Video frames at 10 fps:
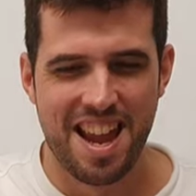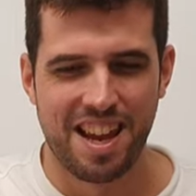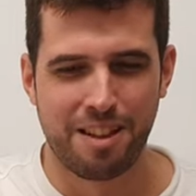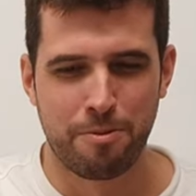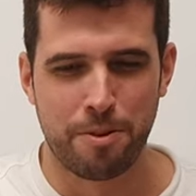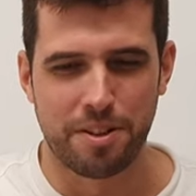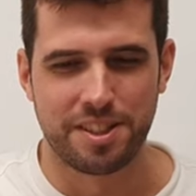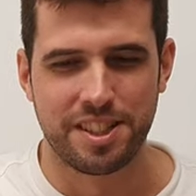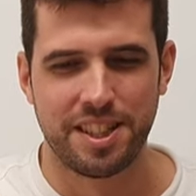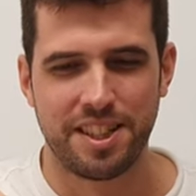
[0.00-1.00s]
It
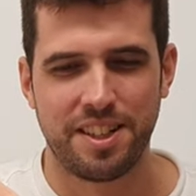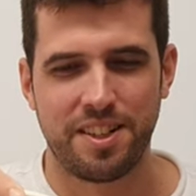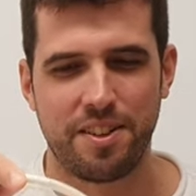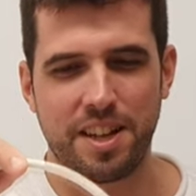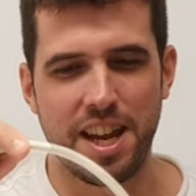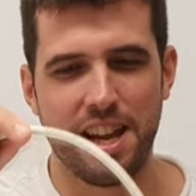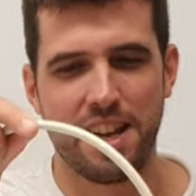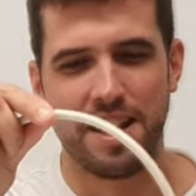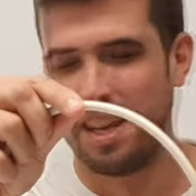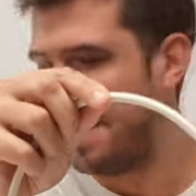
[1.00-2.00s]
works. Okay?
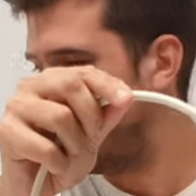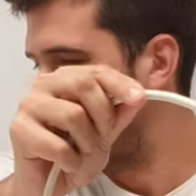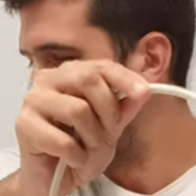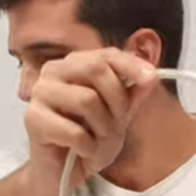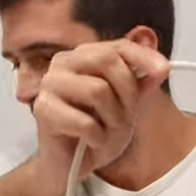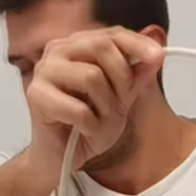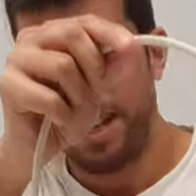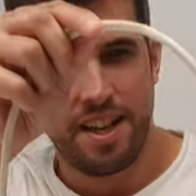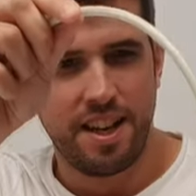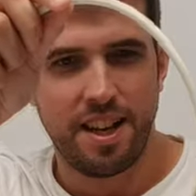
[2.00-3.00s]

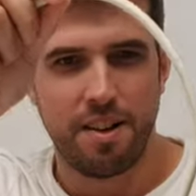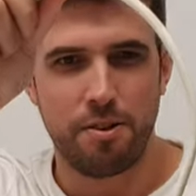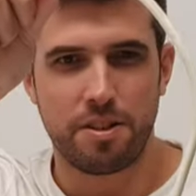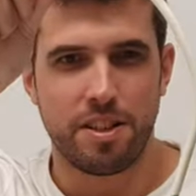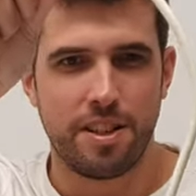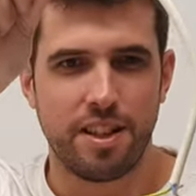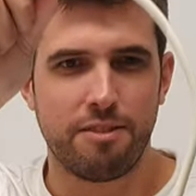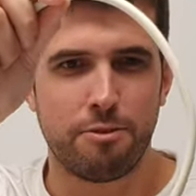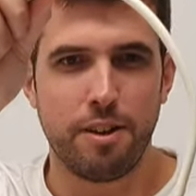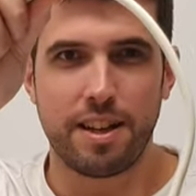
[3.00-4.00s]
Look, it's
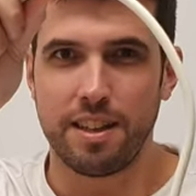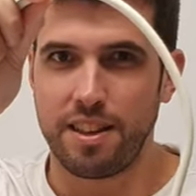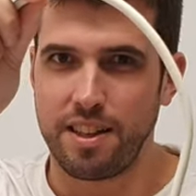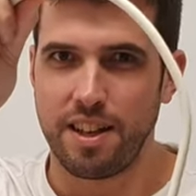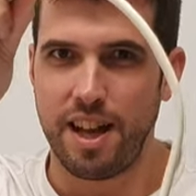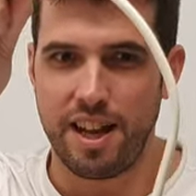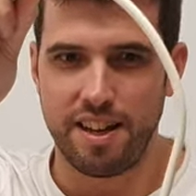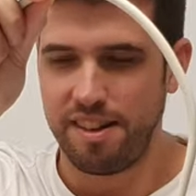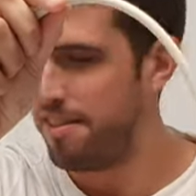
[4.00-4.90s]
socket and